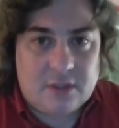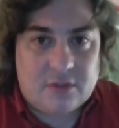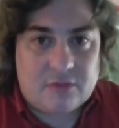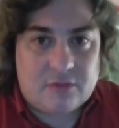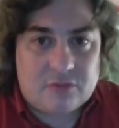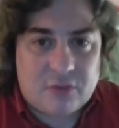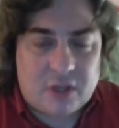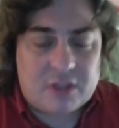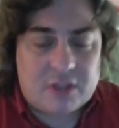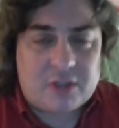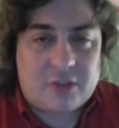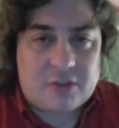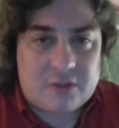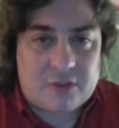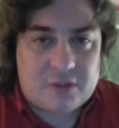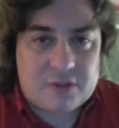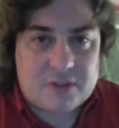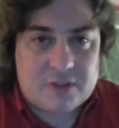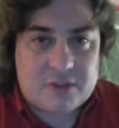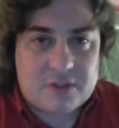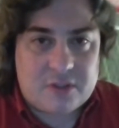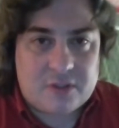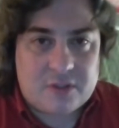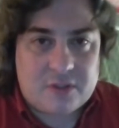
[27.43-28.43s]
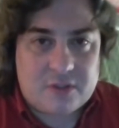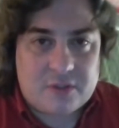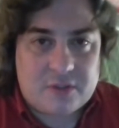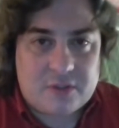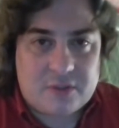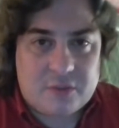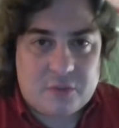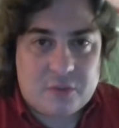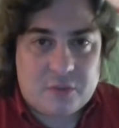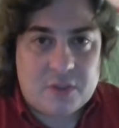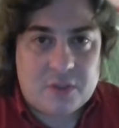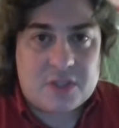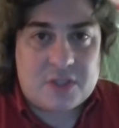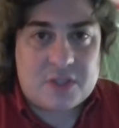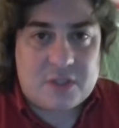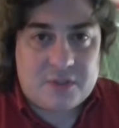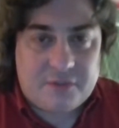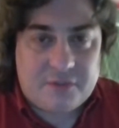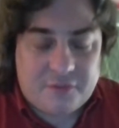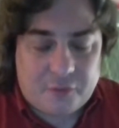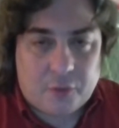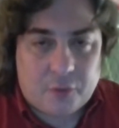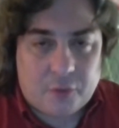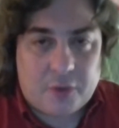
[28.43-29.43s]
Rutgers was
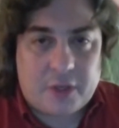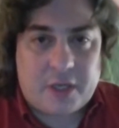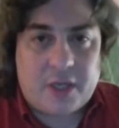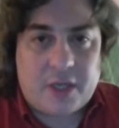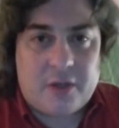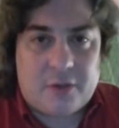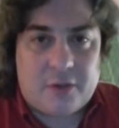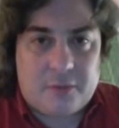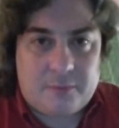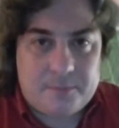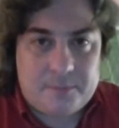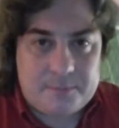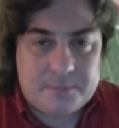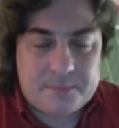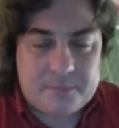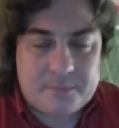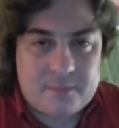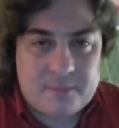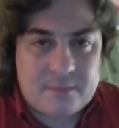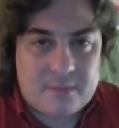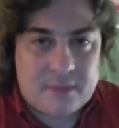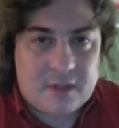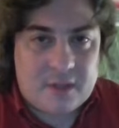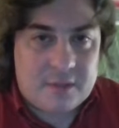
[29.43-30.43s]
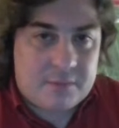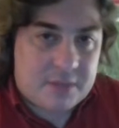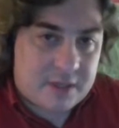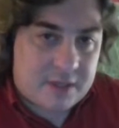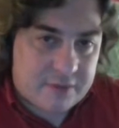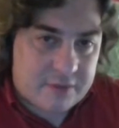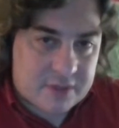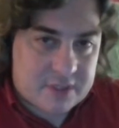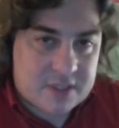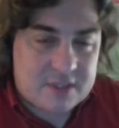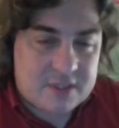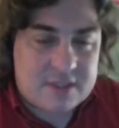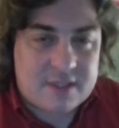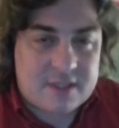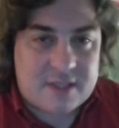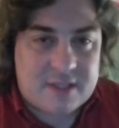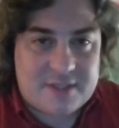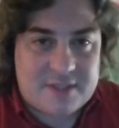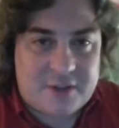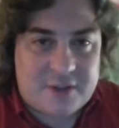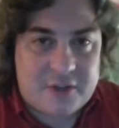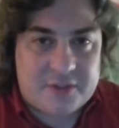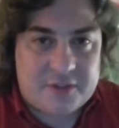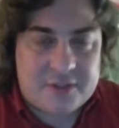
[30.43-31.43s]
4-0. But ever since I
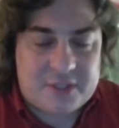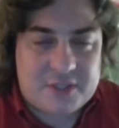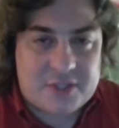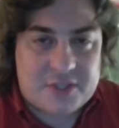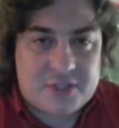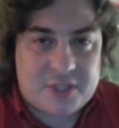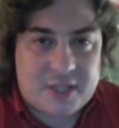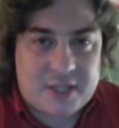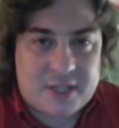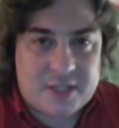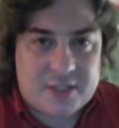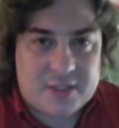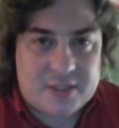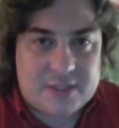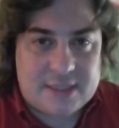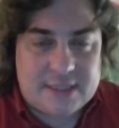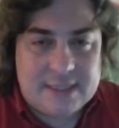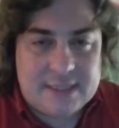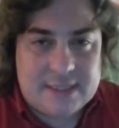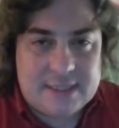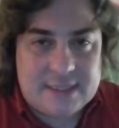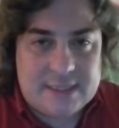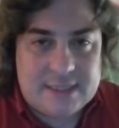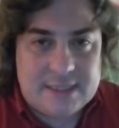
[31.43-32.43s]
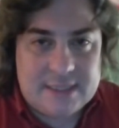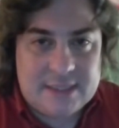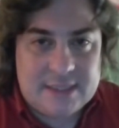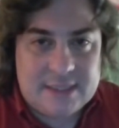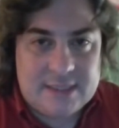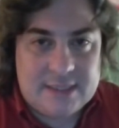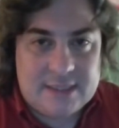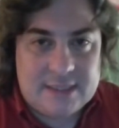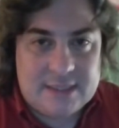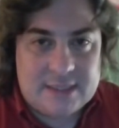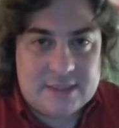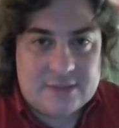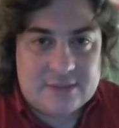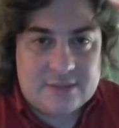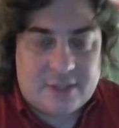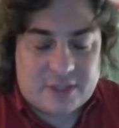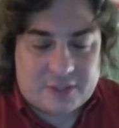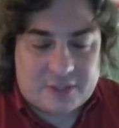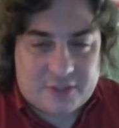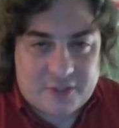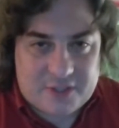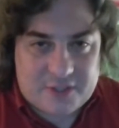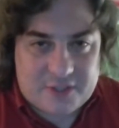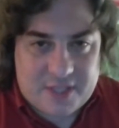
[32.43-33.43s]
started this channel,
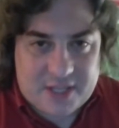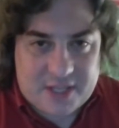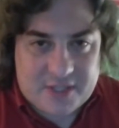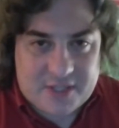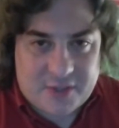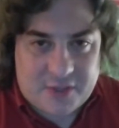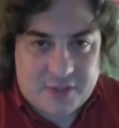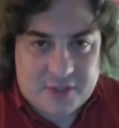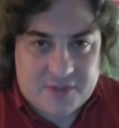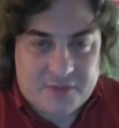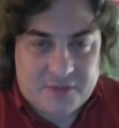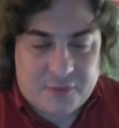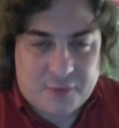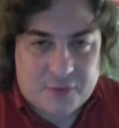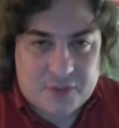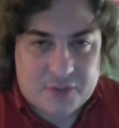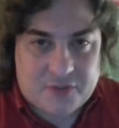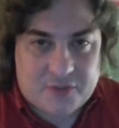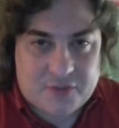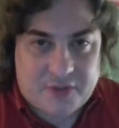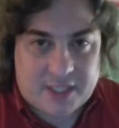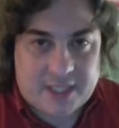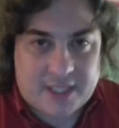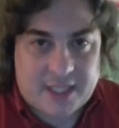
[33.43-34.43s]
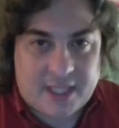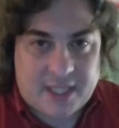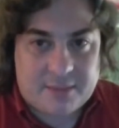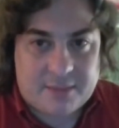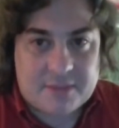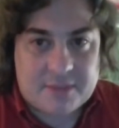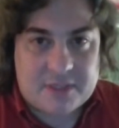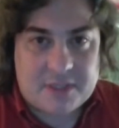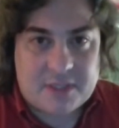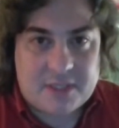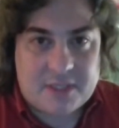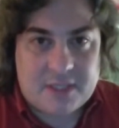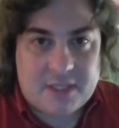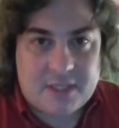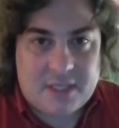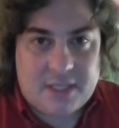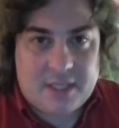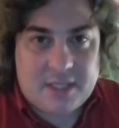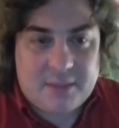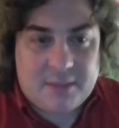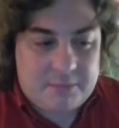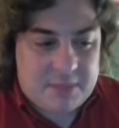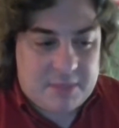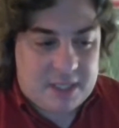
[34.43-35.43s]
Rutgers has lost 4 straight games,
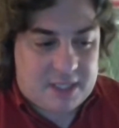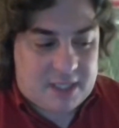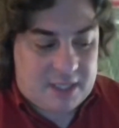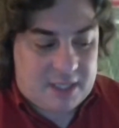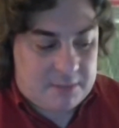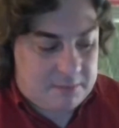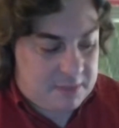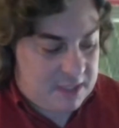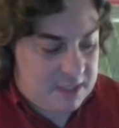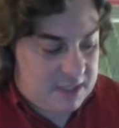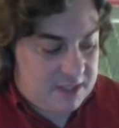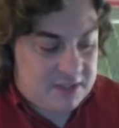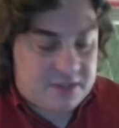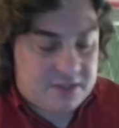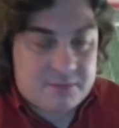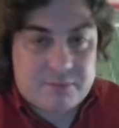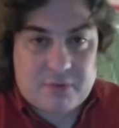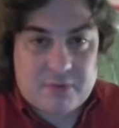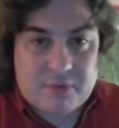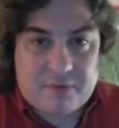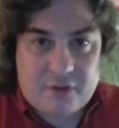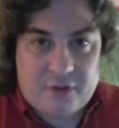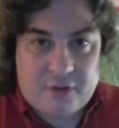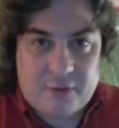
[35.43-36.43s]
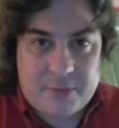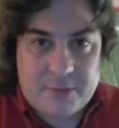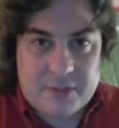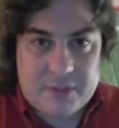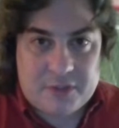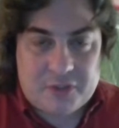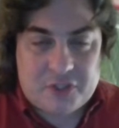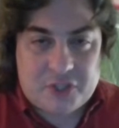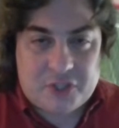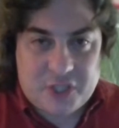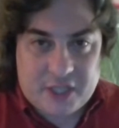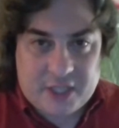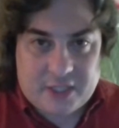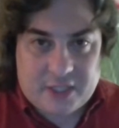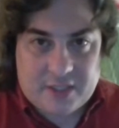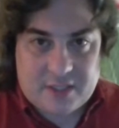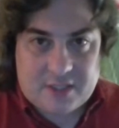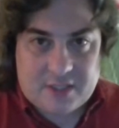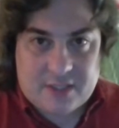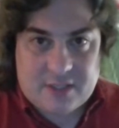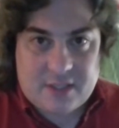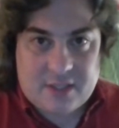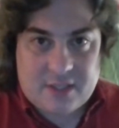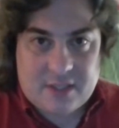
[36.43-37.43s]
making me the proverbial
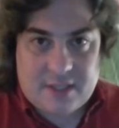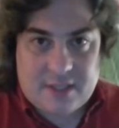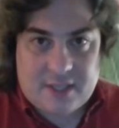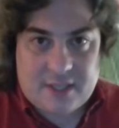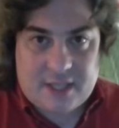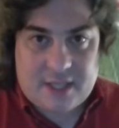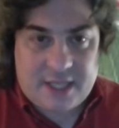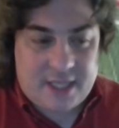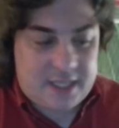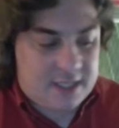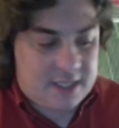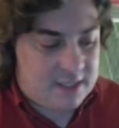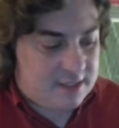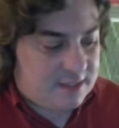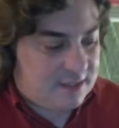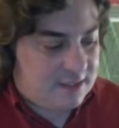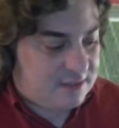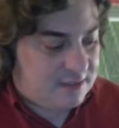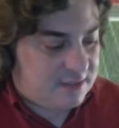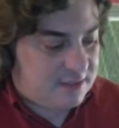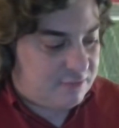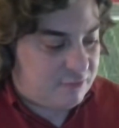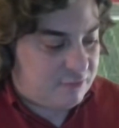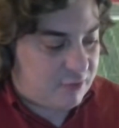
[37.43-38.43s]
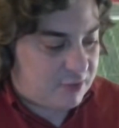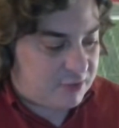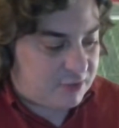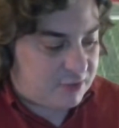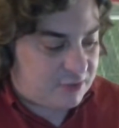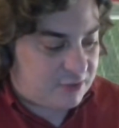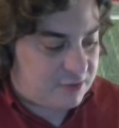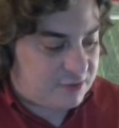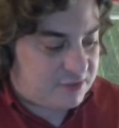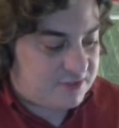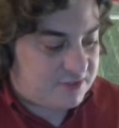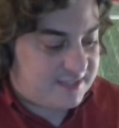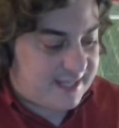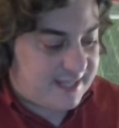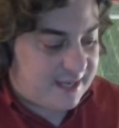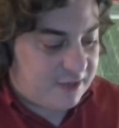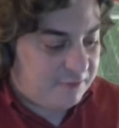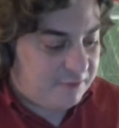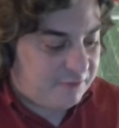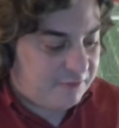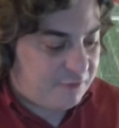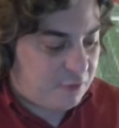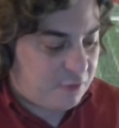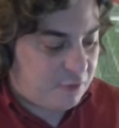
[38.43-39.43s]
jinx and the Rutgers
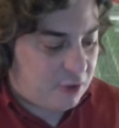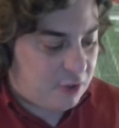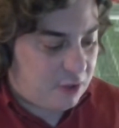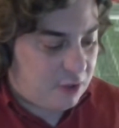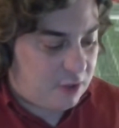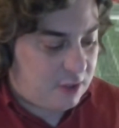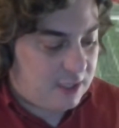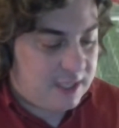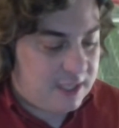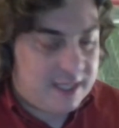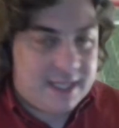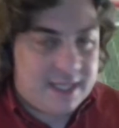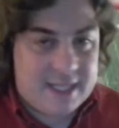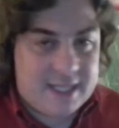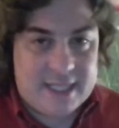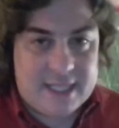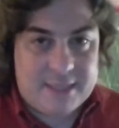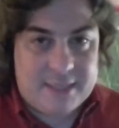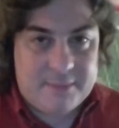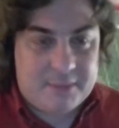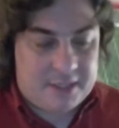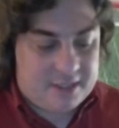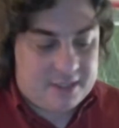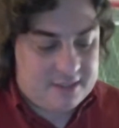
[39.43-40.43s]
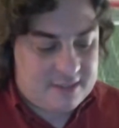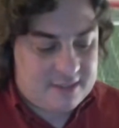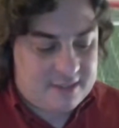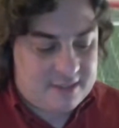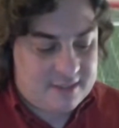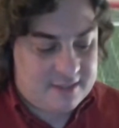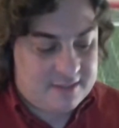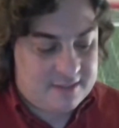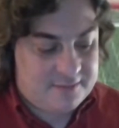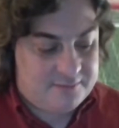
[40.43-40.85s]
downfall imminent.